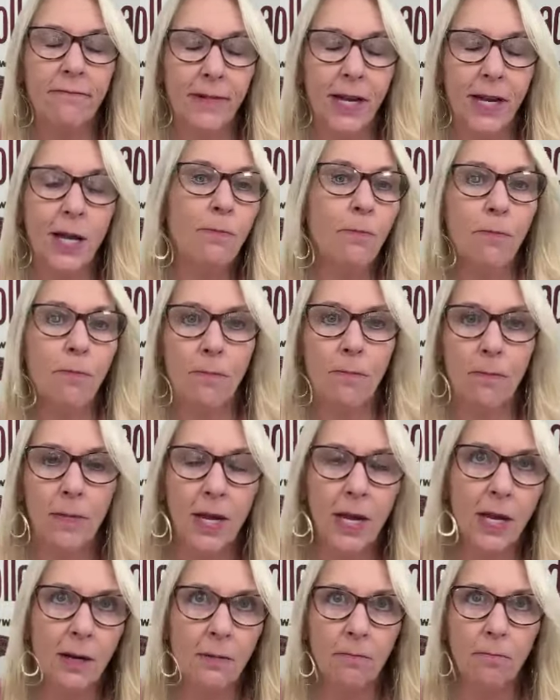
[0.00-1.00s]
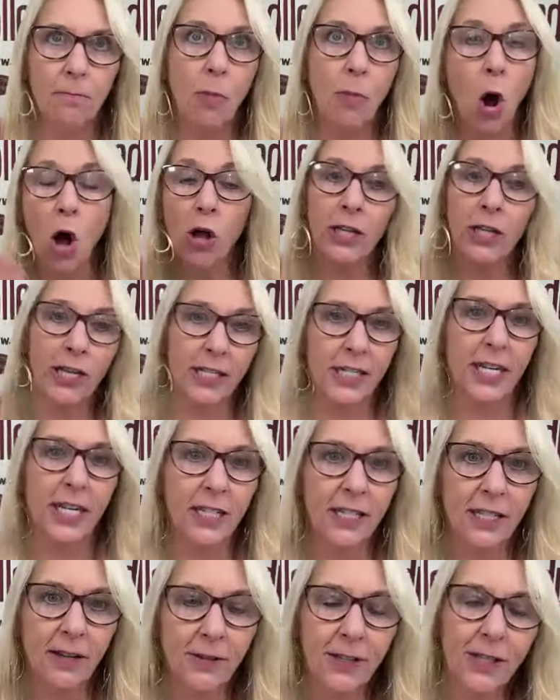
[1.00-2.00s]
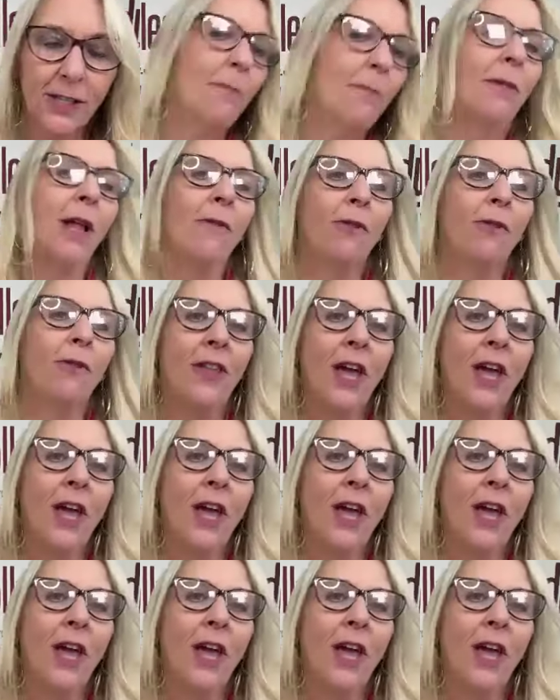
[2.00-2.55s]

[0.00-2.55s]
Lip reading: in politics of some level.